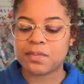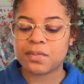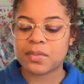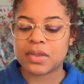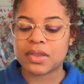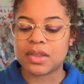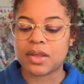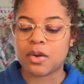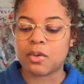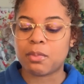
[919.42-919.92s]

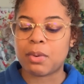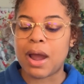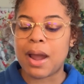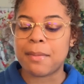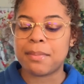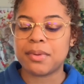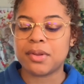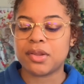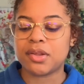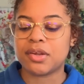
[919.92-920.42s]
the
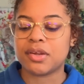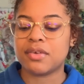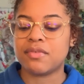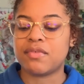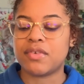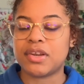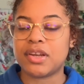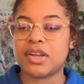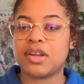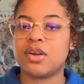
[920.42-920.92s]
popular
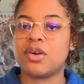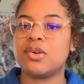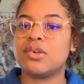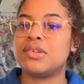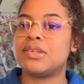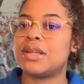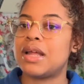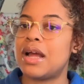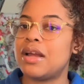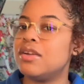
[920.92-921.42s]

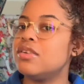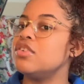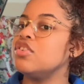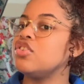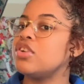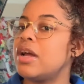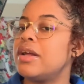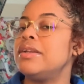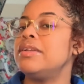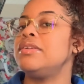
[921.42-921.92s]
videos and how you should
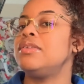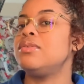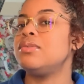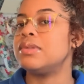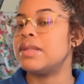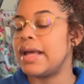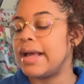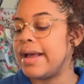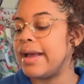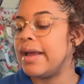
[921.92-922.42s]
try to do
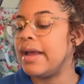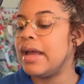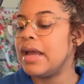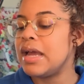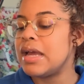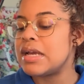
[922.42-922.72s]
that,